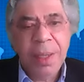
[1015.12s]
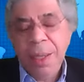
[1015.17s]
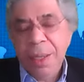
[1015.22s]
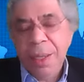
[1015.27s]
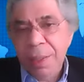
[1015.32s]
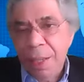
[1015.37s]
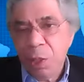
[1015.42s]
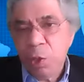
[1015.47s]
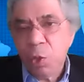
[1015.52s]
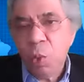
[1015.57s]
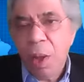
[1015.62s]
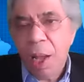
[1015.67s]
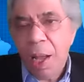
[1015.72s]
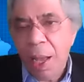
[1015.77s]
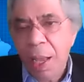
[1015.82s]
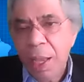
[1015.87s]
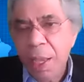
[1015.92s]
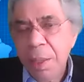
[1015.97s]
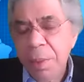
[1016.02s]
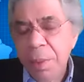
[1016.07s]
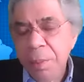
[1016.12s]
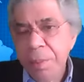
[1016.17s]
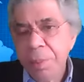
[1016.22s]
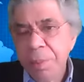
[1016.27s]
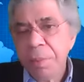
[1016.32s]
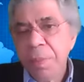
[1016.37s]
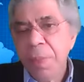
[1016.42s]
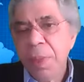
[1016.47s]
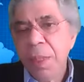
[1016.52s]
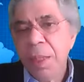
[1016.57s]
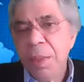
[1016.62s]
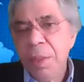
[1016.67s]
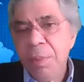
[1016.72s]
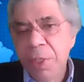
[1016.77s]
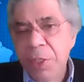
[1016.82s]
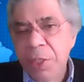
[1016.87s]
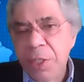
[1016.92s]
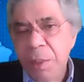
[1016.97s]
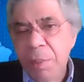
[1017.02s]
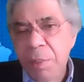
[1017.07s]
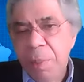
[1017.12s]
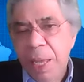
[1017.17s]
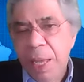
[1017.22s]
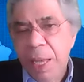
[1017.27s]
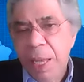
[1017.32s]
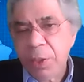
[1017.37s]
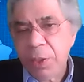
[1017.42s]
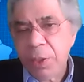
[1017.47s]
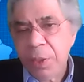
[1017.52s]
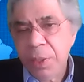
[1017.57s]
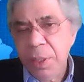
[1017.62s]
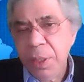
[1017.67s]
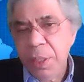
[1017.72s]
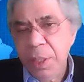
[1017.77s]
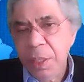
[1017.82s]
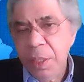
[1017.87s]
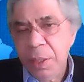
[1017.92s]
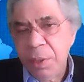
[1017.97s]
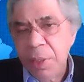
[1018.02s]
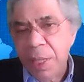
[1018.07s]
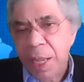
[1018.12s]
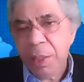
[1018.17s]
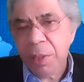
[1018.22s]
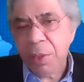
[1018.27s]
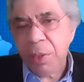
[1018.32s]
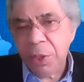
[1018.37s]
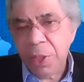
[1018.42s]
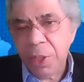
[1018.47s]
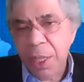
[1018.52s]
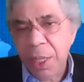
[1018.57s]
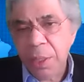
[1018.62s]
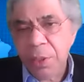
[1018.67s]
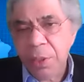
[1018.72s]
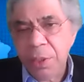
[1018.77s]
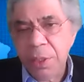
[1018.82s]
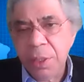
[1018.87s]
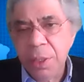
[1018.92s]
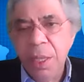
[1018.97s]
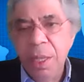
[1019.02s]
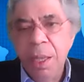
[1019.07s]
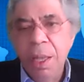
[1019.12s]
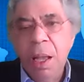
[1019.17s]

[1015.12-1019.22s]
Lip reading: And that's why in the recent past, the United States